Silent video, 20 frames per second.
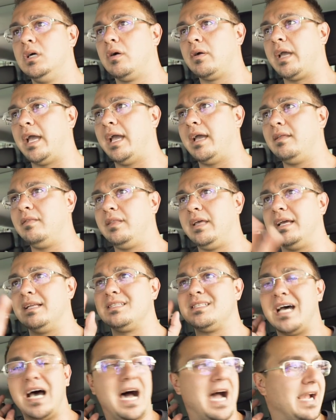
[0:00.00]
Okay, the
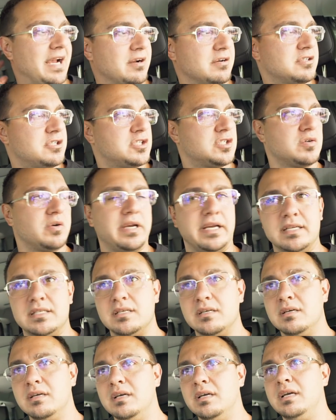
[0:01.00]
entire street.
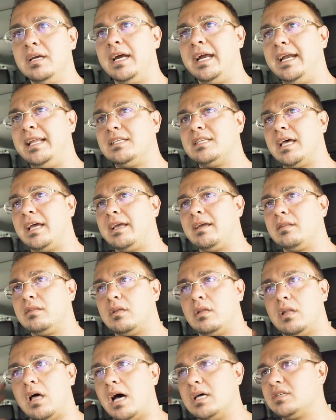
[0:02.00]
It is like
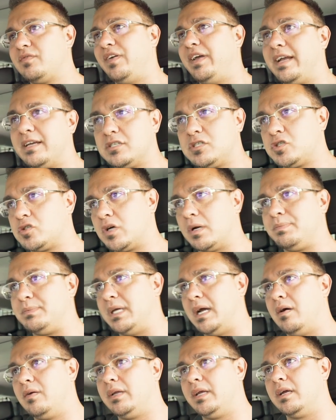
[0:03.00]
the Las Vegas Strip
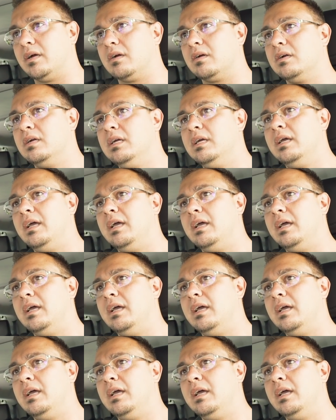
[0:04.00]
down here.